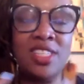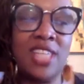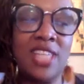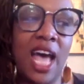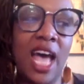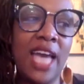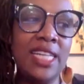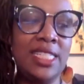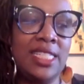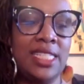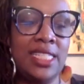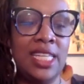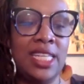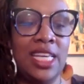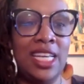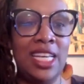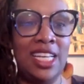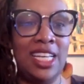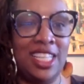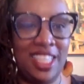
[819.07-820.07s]
Explain idea. to
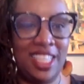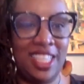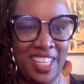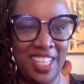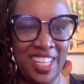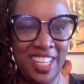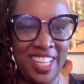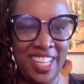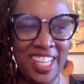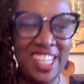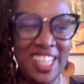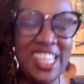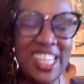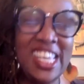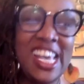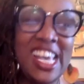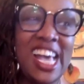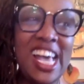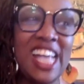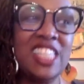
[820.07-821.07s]
us what that is. Yes.
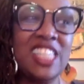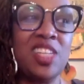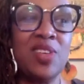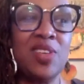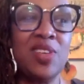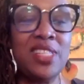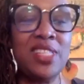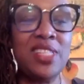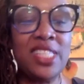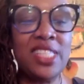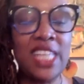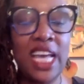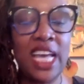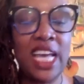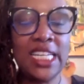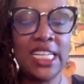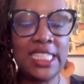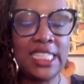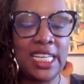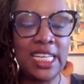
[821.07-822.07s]
Yeah. So it's the
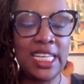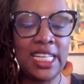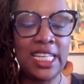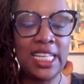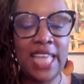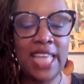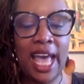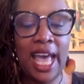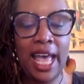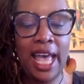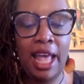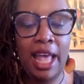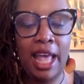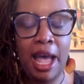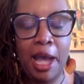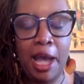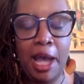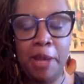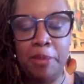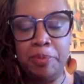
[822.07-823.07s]
idea that,
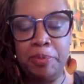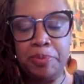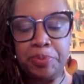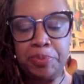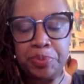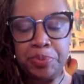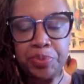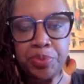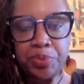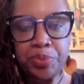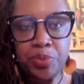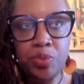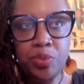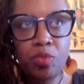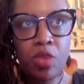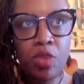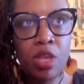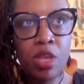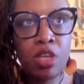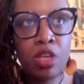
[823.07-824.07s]
um,
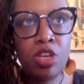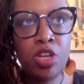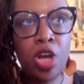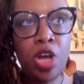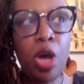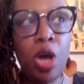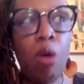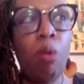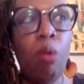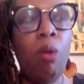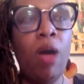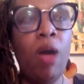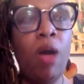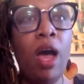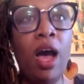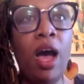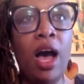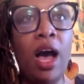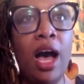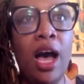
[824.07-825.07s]
you know,
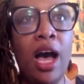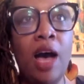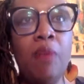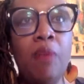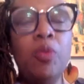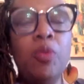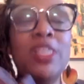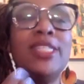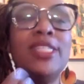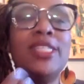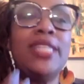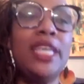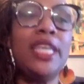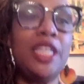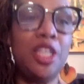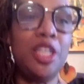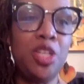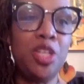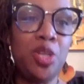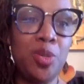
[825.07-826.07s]
um, we see it
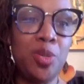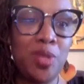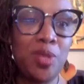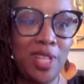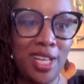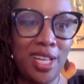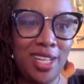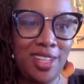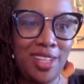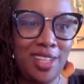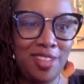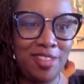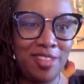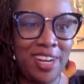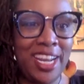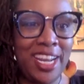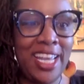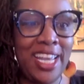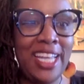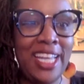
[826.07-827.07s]
in Eula,
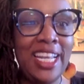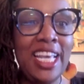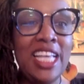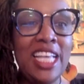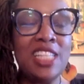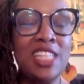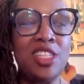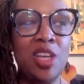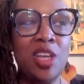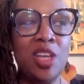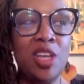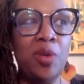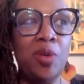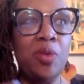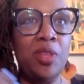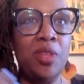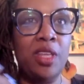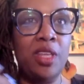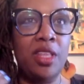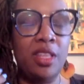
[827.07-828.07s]
right? So
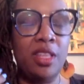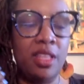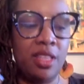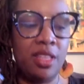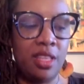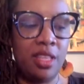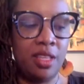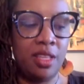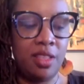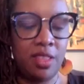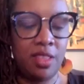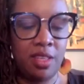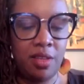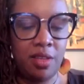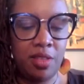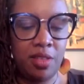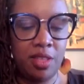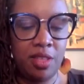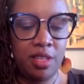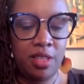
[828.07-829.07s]
the,
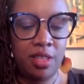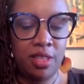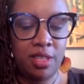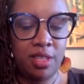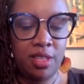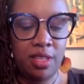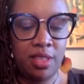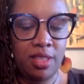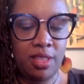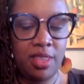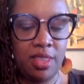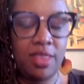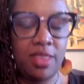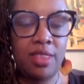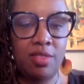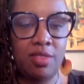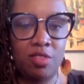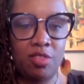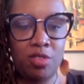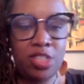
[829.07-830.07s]
the the the the
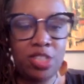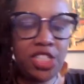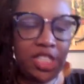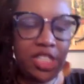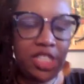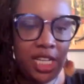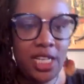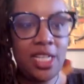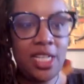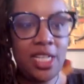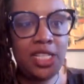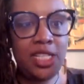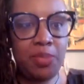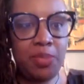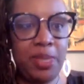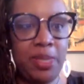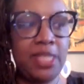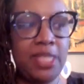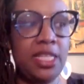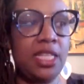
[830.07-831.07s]
Christianity is
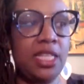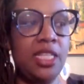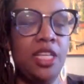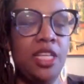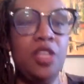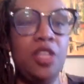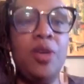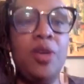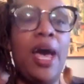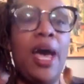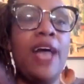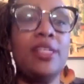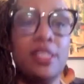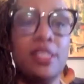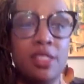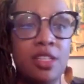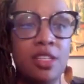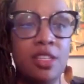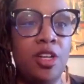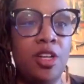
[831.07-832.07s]
basically you
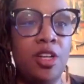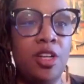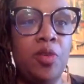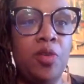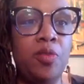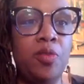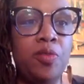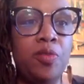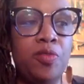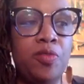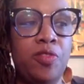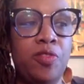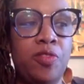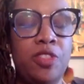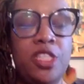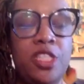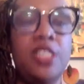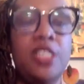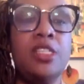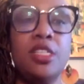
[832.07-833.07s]
ask, you know,
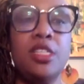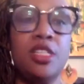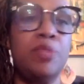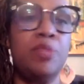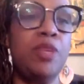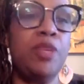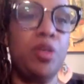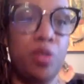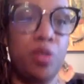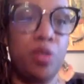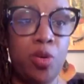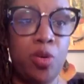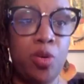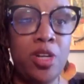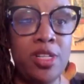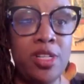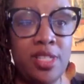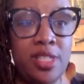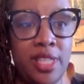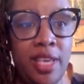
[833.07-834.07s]
Jesus to be your Lord
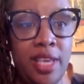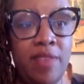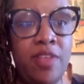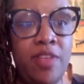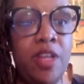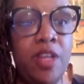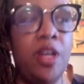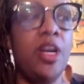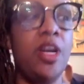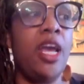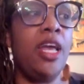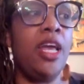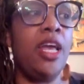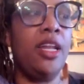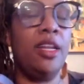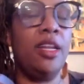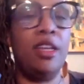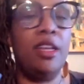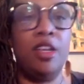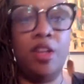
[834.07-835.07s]
and Savior,
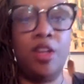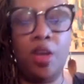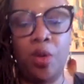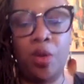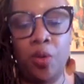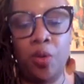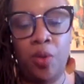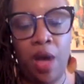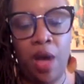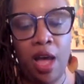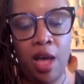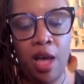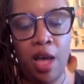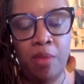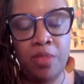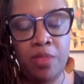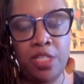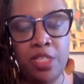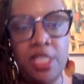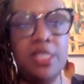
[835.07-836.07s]
and you know, um,
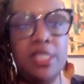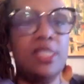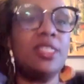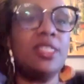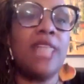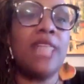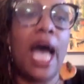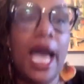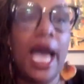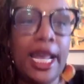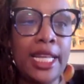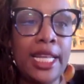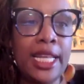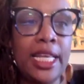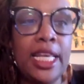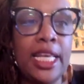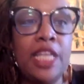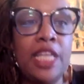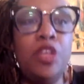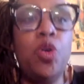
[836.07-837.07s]
Jesus died
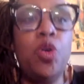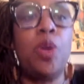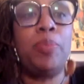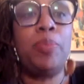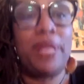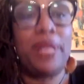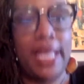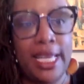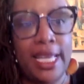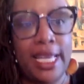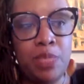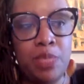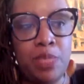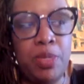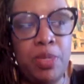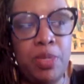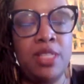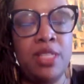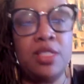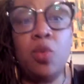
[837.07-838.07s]
in your place
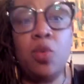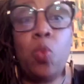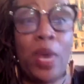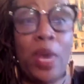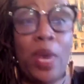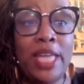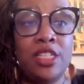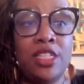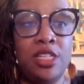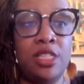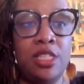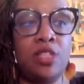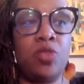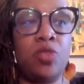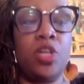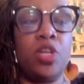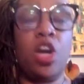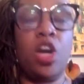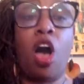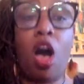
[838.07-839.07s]
because the wages or
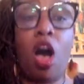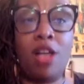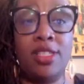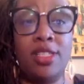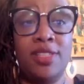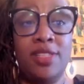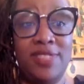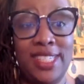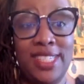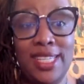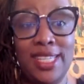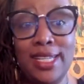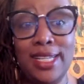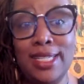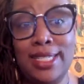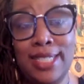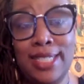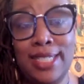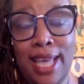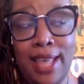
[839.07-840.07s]
the cost of sin is
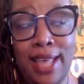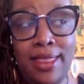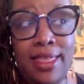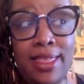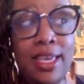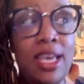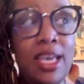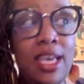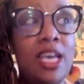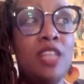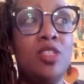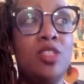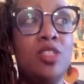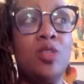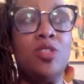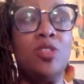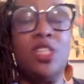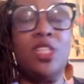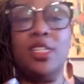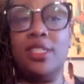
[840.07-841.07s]
death. So
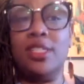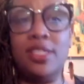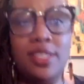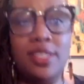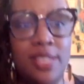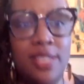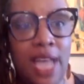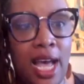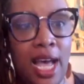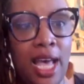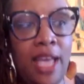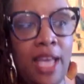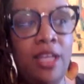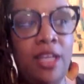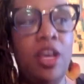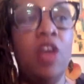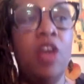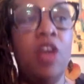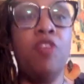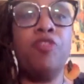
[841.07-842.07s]
Jesus died
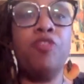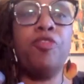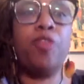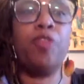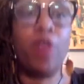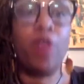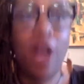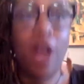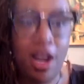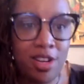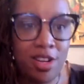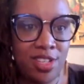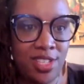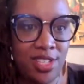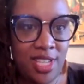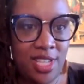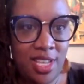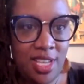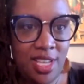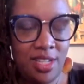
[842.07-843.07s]
for our
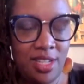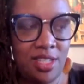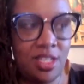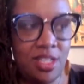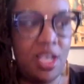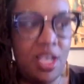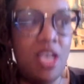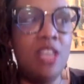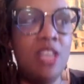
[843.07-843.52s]
sins.